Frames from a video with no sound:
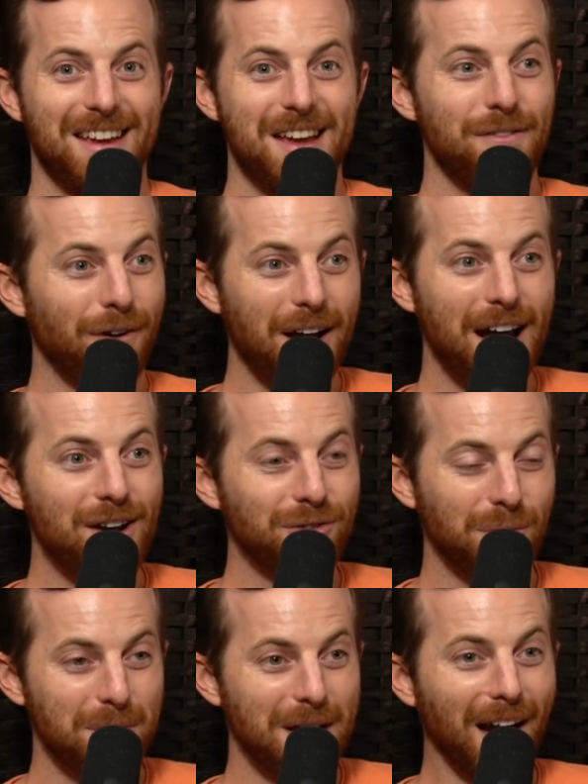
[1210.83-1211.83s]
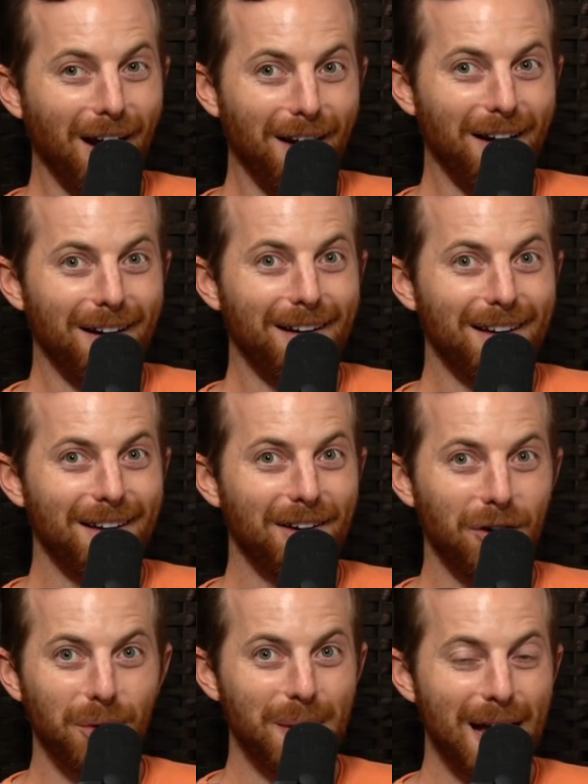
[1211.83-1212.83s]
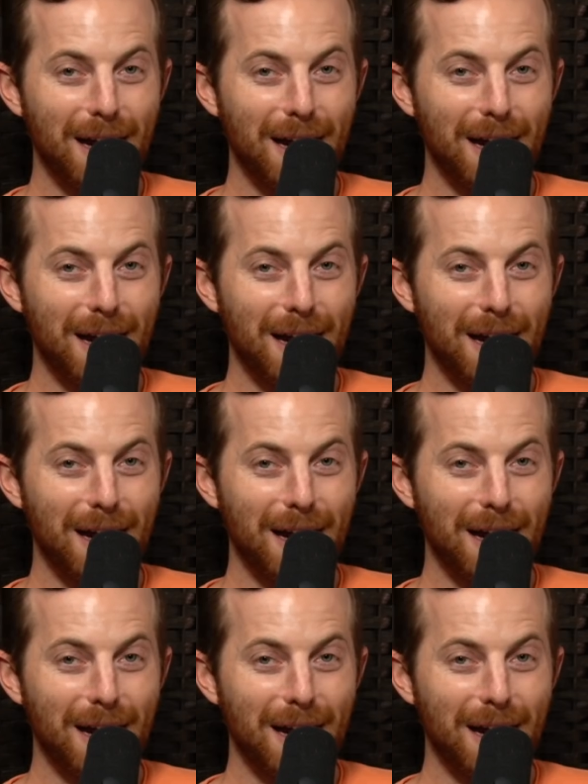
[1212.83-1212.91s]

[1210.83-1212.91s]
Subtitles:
If our house were bigger, or we